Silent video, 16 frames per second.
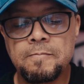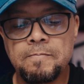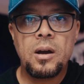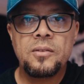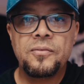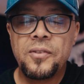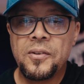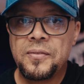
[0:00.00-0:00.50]

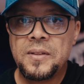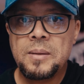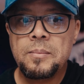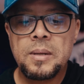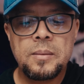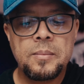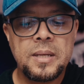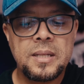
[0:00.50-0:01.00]
On
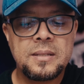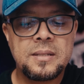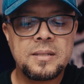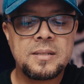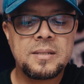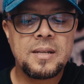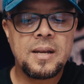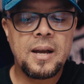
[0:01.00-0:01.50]

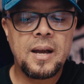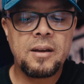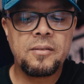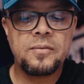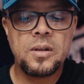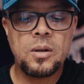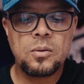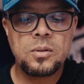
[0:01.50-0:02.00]
50mm,
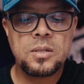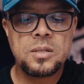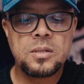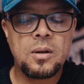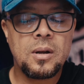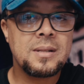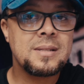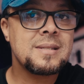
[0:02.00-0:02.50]
I've noticed
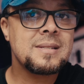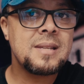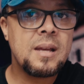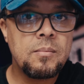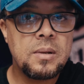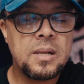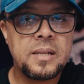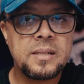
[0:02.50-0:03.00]
on
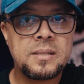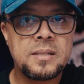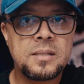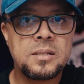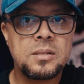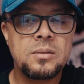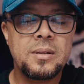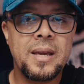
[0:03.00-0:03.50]
some
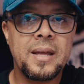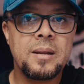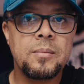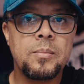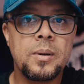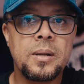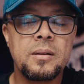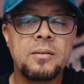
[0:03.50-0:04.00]
lenses you get a
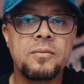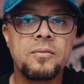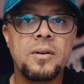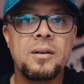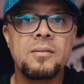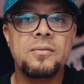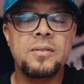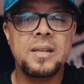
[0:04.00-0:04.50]
bit of
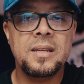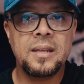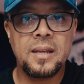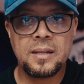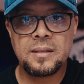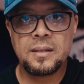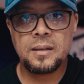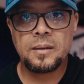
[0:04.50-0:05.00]

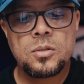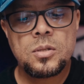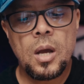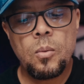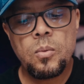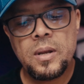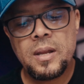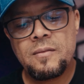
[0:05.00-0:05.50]
vignetting. So I
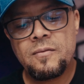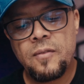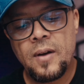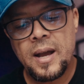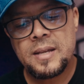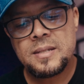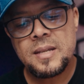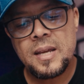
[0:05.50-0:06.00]
would
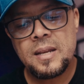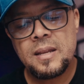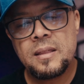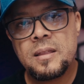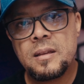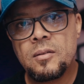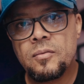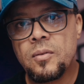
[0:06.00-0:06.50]
advise
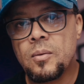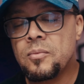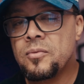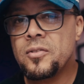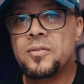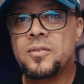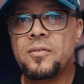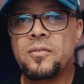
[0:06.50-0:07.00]
anything from
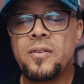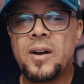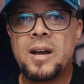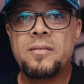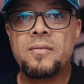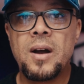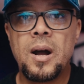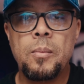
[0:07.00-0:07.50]

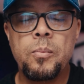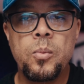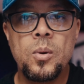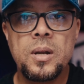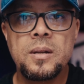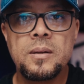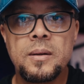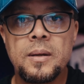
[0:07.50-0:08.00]
55
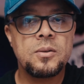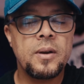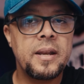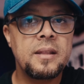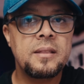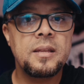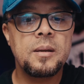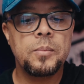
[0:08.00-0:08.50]
upward, so
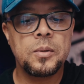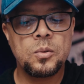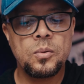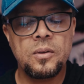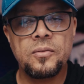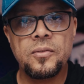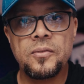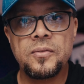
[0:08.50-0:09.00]
anything
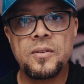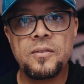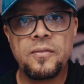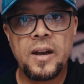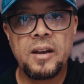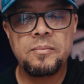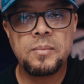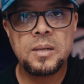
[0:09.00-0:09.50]
between
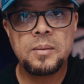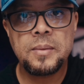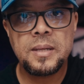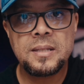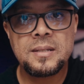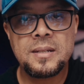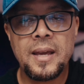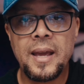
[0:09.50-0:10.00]

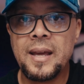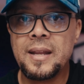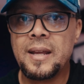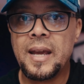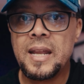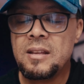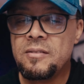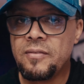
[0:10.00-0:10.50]
55mm and
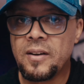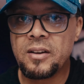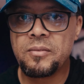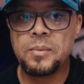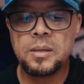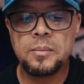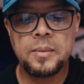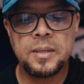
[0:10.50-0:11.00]

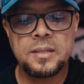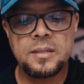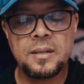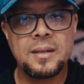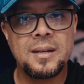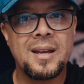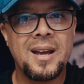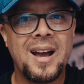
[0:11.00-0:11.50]

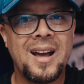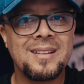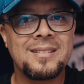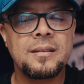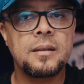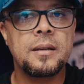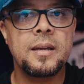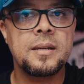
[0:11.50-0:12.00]
85mm, I
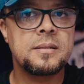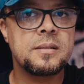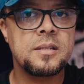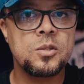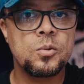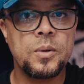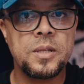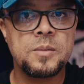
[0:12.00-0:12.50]
think is the
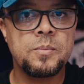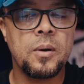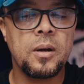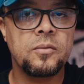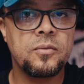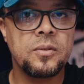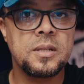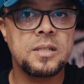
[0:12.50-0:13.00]
sweet
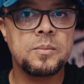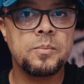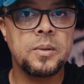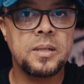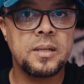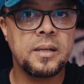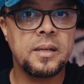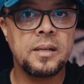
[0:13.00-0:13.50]
spot for this
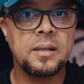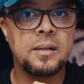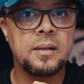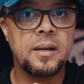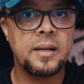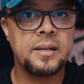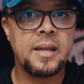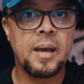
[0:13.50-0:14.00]
particular
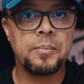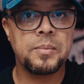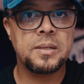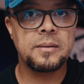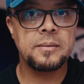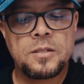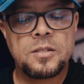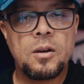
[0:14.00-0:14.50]

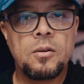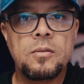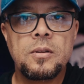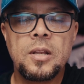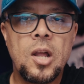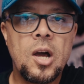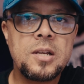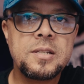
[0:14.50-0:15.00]
adapter. So
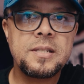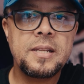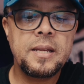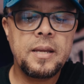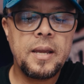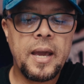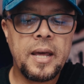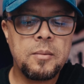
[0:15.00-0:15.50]

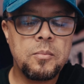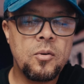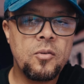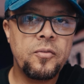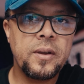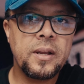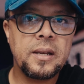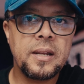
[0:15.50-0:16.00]
lastly,
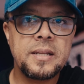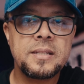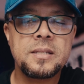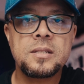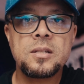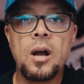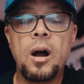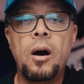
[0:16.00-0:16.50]
anamorphic
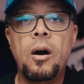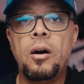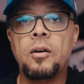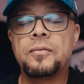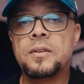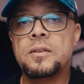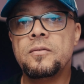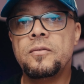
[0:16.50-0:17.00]
lenses are
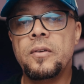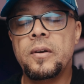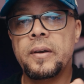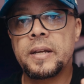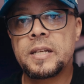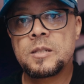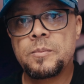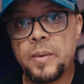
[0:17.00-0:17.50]
often
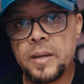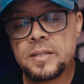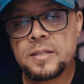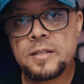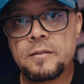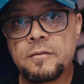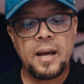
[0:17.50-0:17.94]
very expensive.